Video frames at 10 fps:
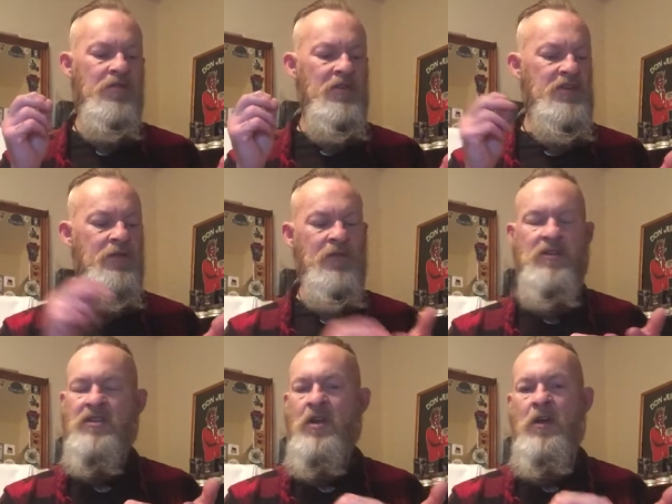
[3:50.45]
the
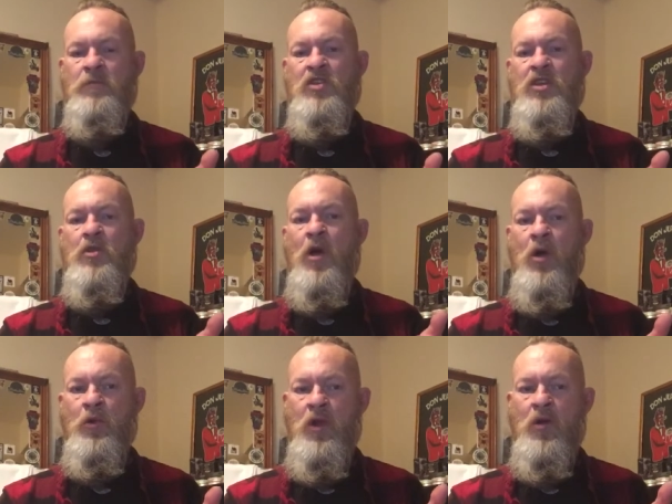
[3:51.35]
different times that you
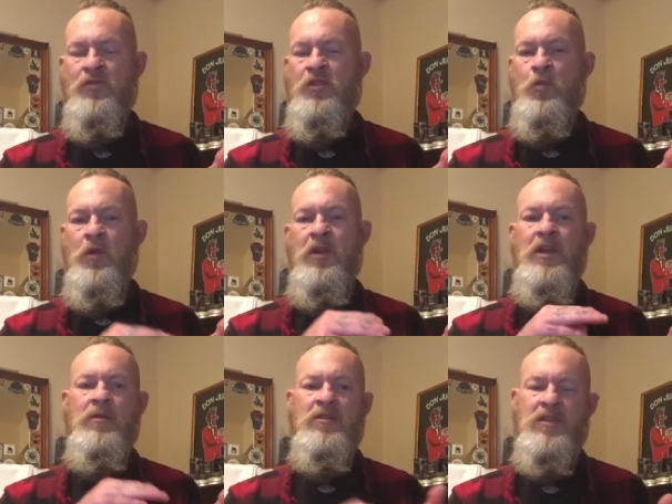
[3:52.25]
hold it onto the wood,
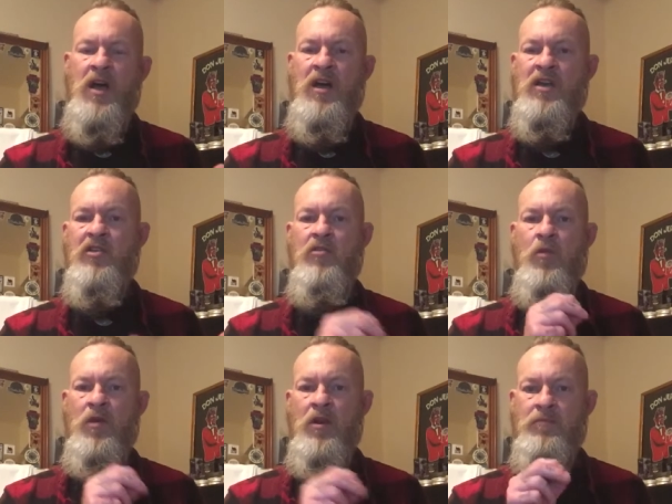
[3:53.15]
it darker or